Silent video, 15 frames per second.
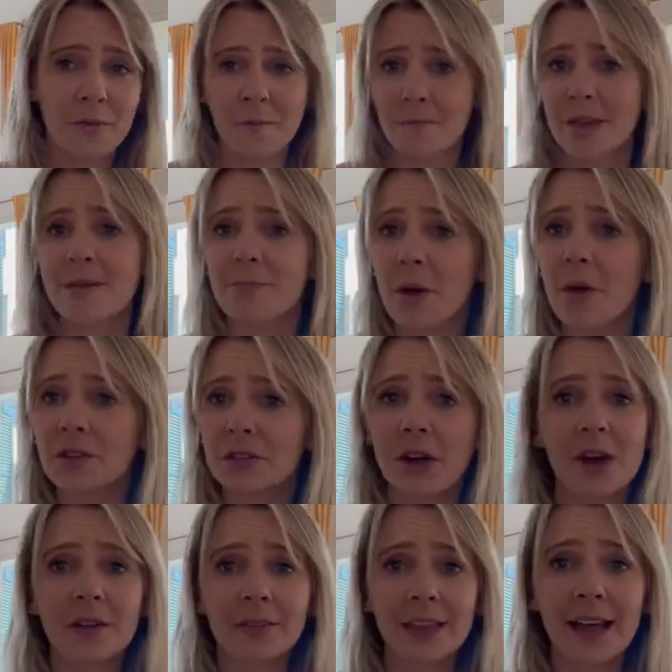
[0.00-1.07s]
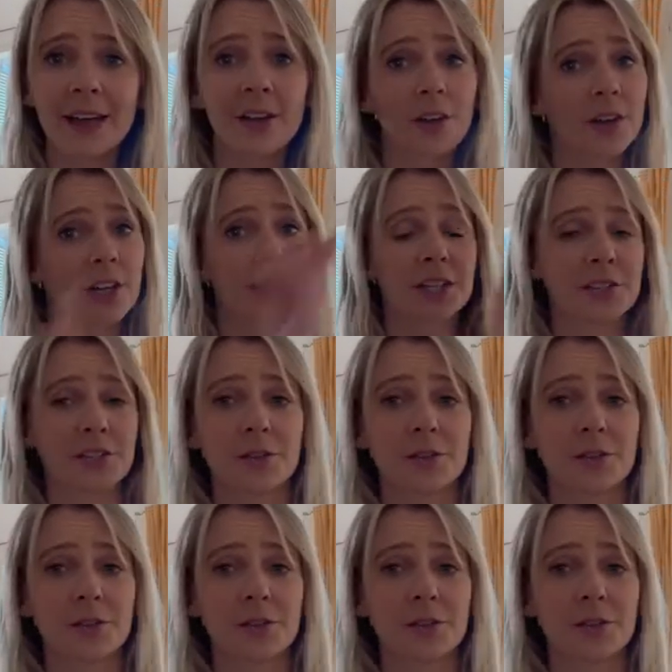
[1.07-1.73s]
The meatballs aren't that good,